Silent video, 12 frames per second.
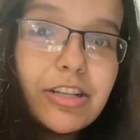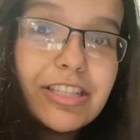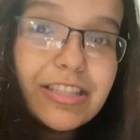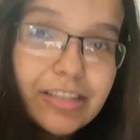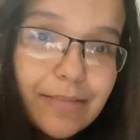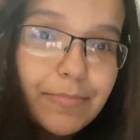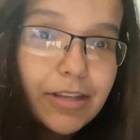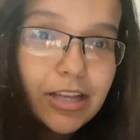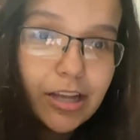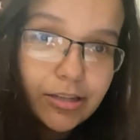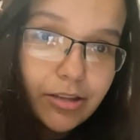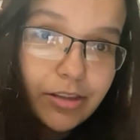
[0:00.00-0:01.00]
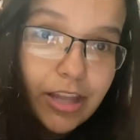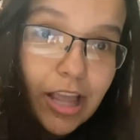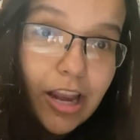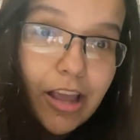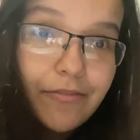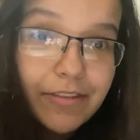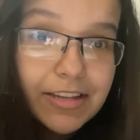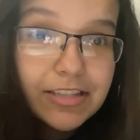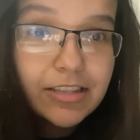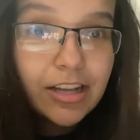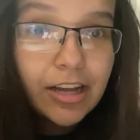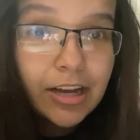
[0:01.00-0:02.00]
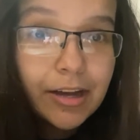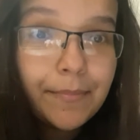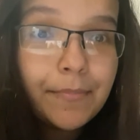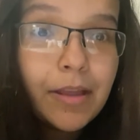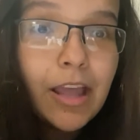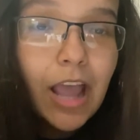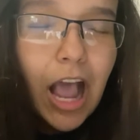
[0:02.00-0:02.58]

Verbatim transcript: see because of the NF is um,